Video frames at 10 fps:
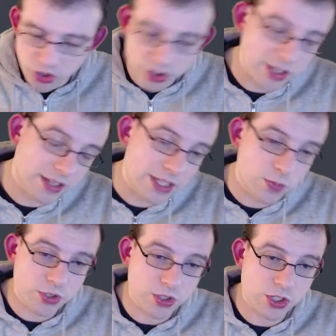This
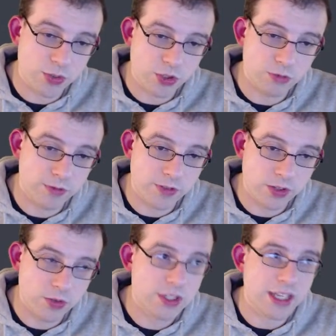one's got some good
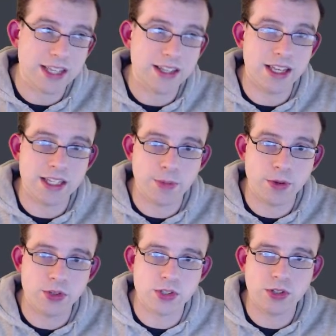reviews as
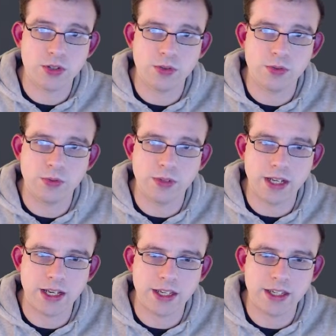opposed to
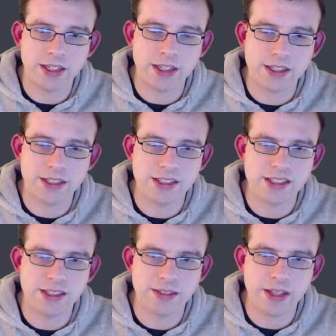
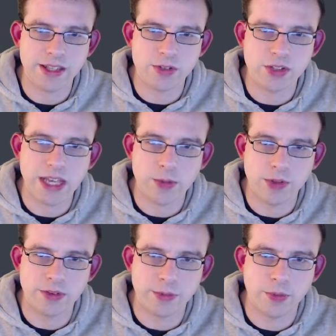I think it was that
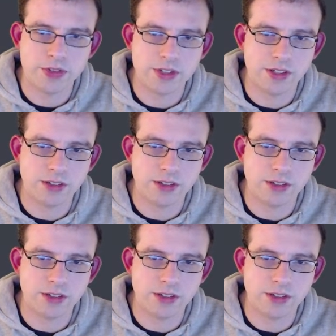one, the Boston